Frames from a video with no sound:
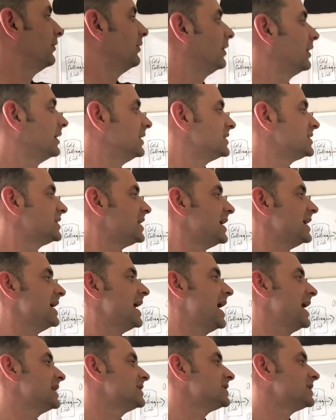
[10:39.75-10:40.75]
They're going to say
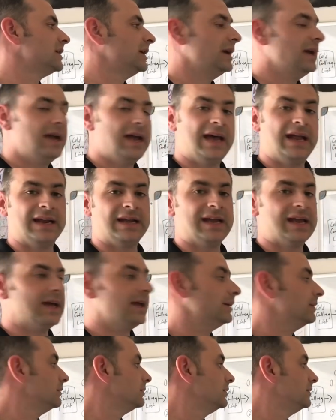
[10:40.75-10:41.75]
yes. And
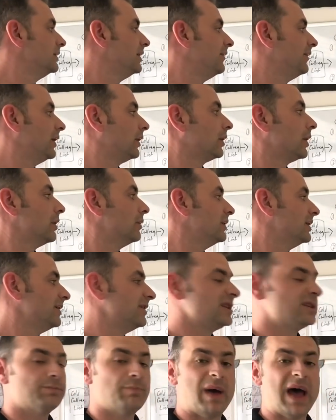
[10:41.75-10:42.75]
again, then they'll go into
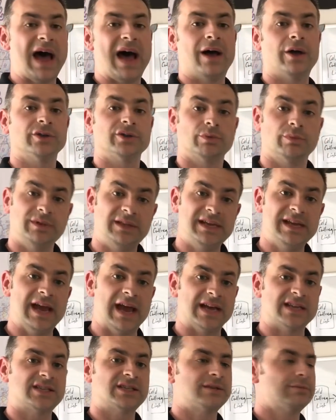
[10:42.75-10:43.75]
this pals with the
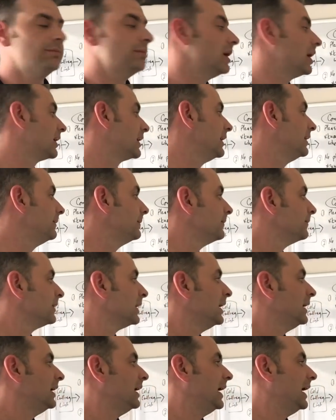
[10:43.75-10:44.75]
yes bucket.
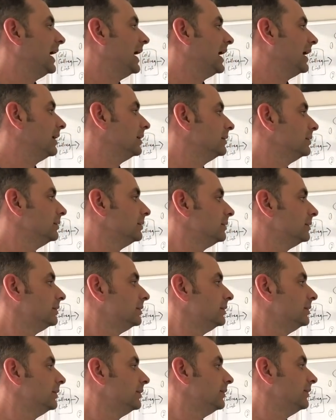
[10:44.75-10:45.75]
And
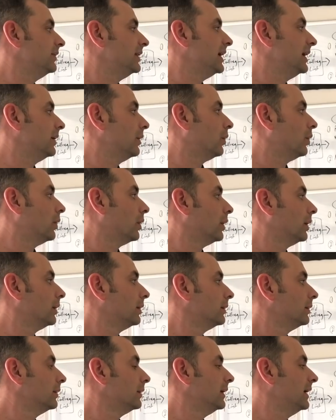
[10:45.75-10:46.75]
then, or
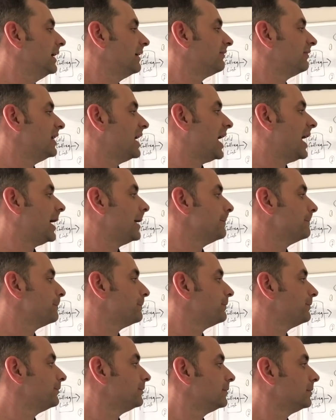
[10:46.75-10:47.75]
if not,
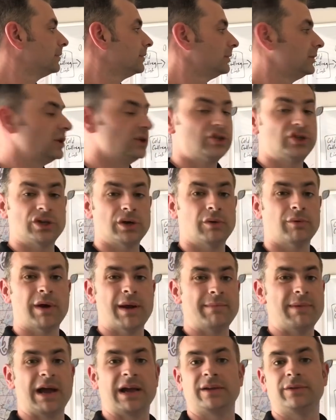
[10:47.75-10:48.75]
they'll just go
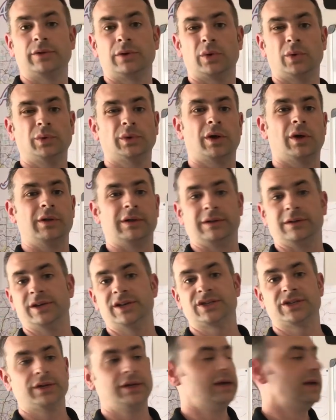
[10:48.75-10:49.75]
right back in the cold calling
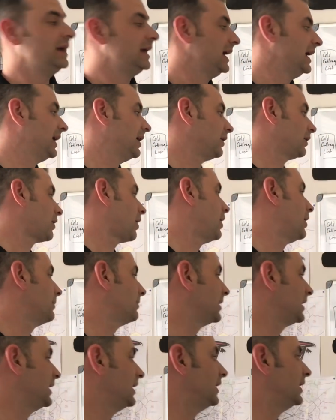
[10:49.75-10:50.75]
list, and I'll call
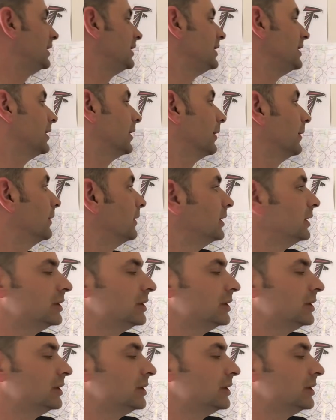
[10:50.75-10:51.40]
them again in a year.